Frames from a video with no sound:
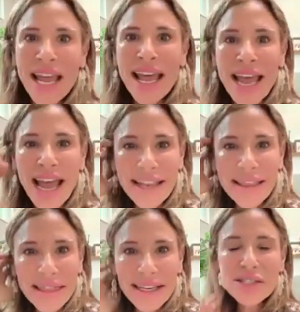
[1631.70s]

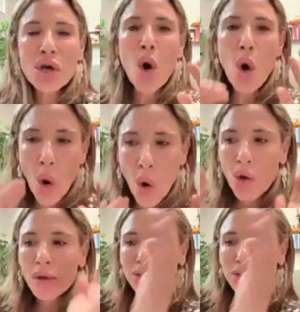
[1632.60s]
And this
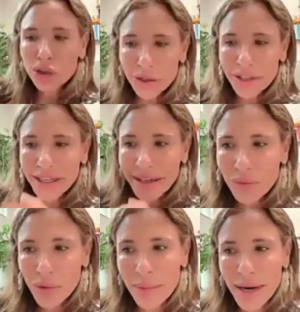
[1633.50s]
whole journey
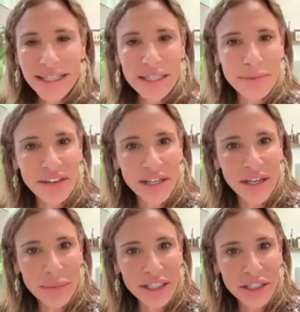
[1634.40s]
reminds me very
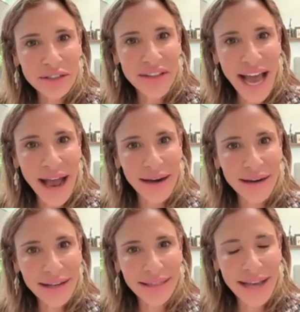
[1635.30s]
much of that,
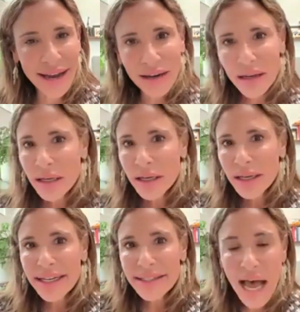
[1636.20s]
in that
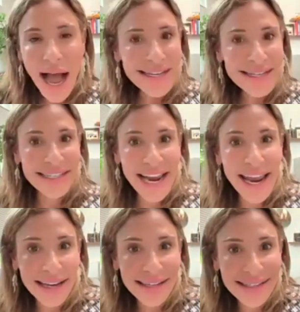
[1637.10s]
it's high
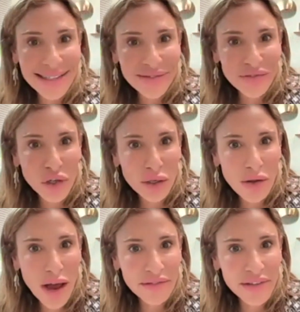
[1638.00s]
stakes for a
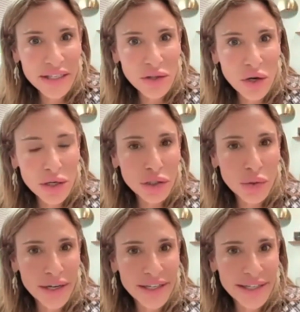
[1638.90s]
lot of these larger
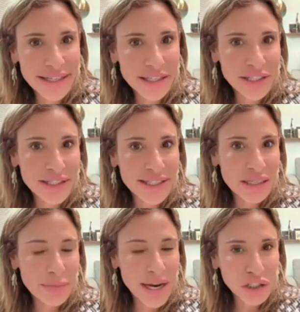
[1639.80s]
organizations,
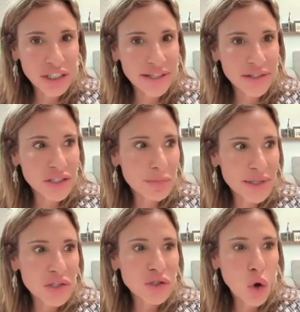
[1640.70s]
especially, and there's been
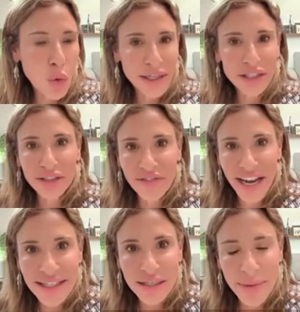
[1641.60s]
so much
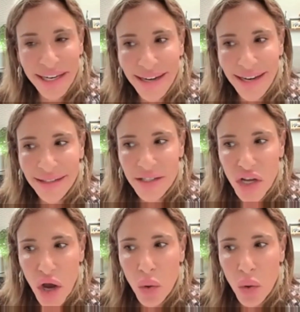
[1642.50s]
investment. And so